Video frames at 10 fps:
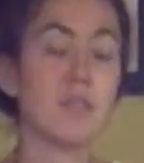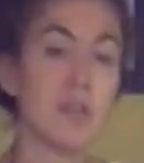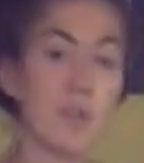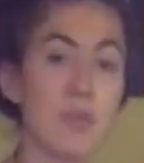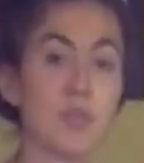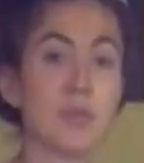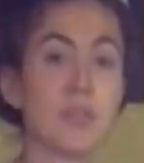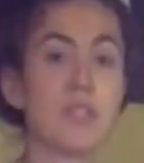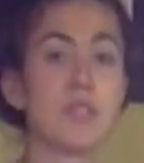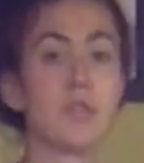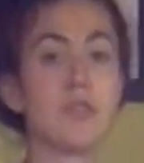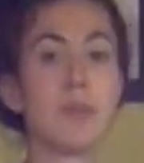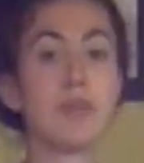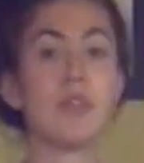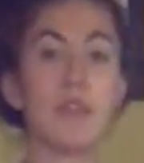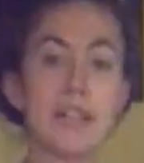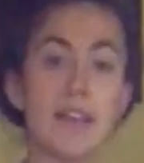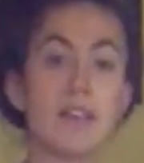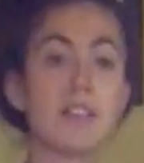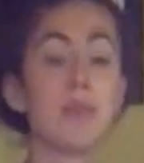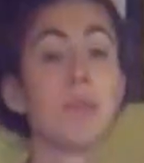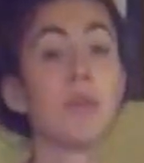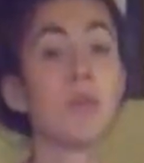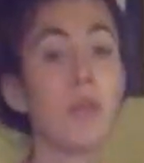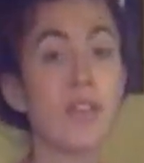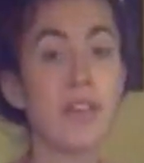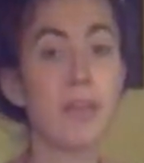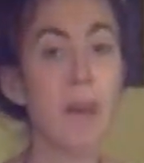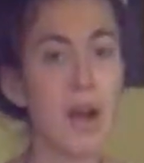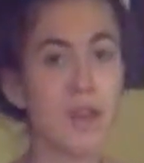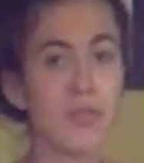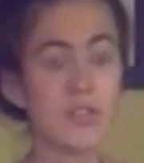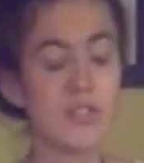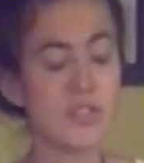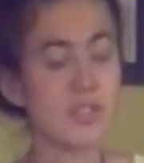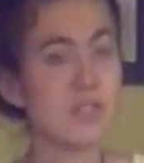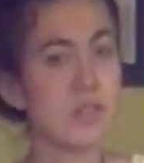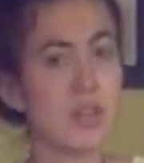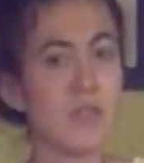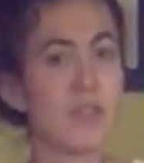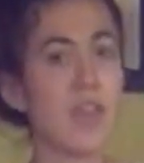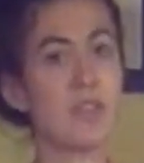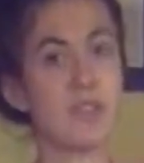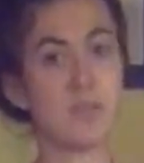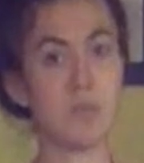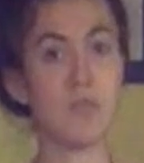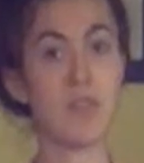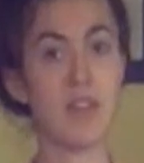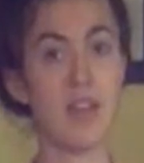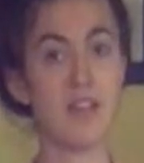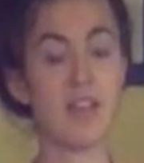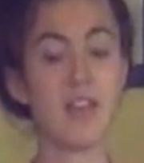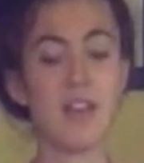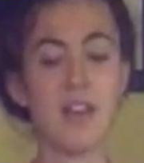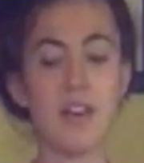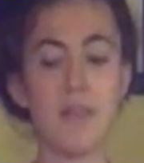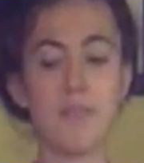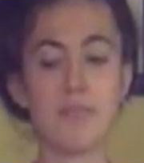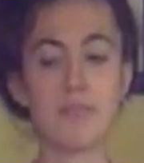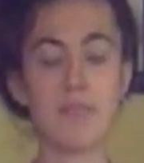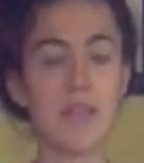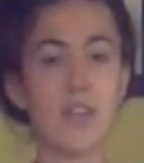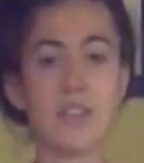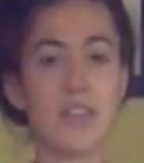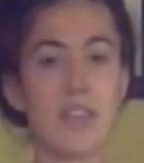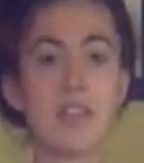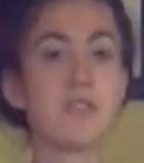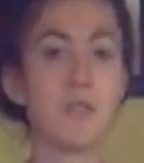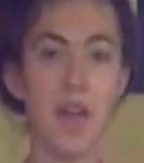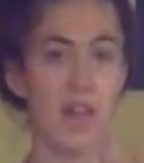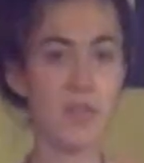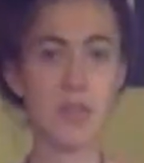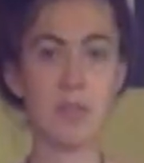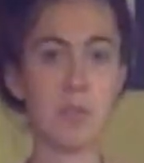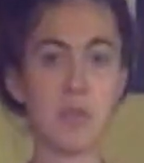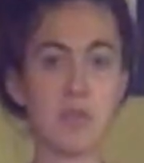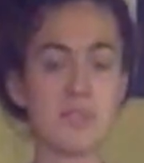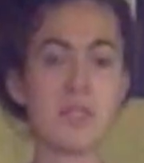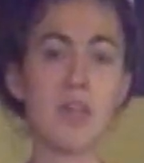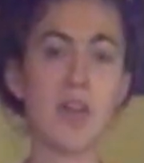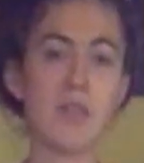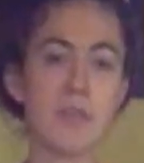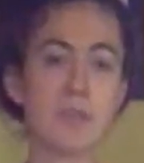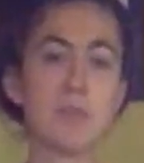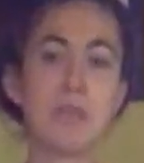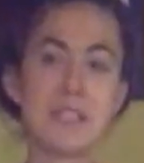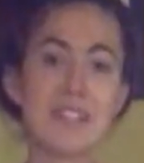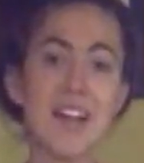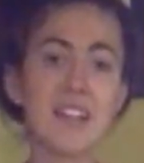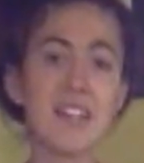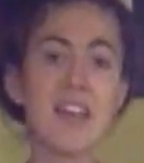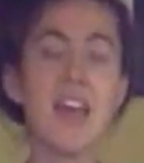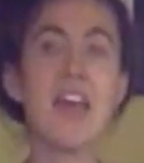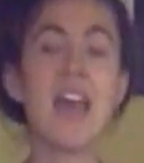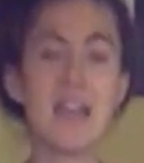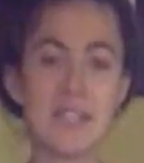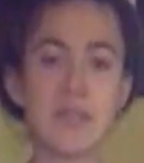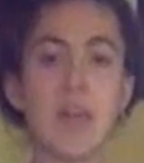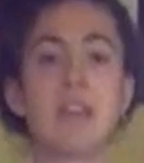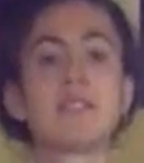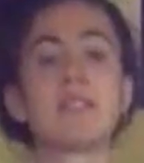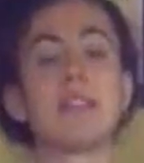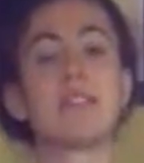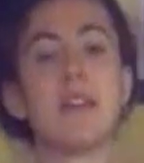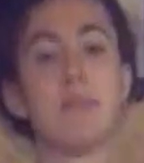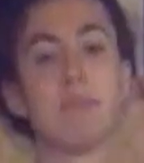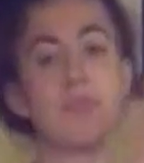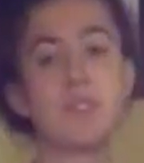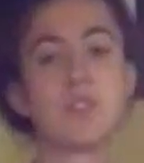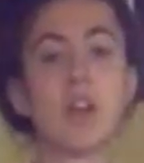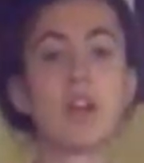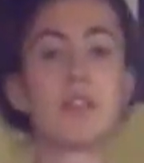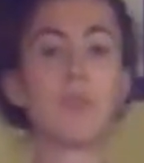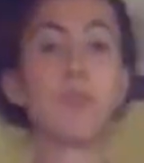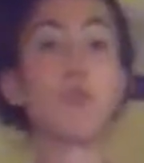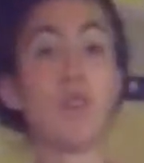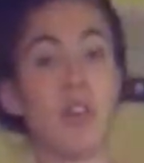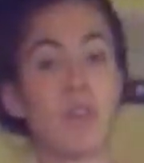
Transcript: emotional release tool of pillow fucking can be really powerful to just sort of get things moving again, and understanding that it's okay for them to move, it's okay for them to be stuck, and it's okay to let them start moving.